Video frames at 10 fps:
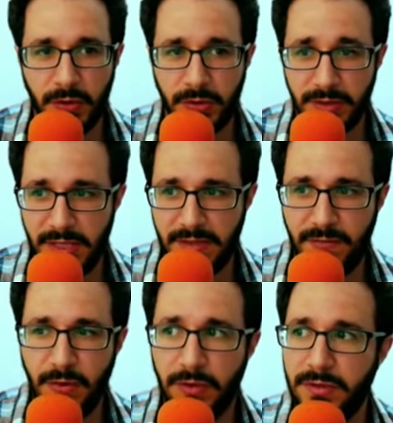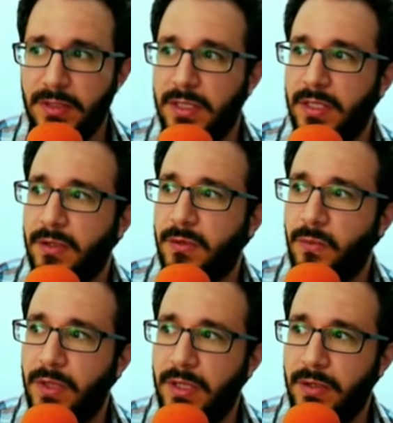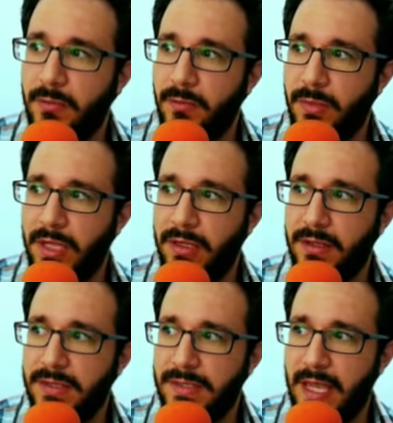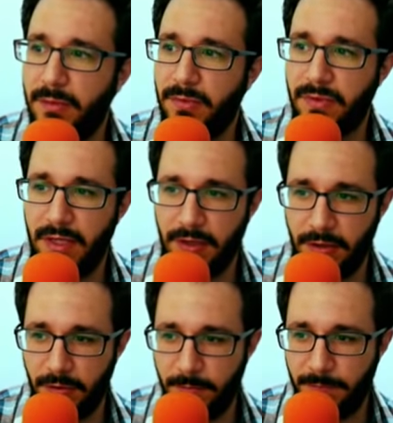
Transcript: or ten Sfirot, we mean the same thing here.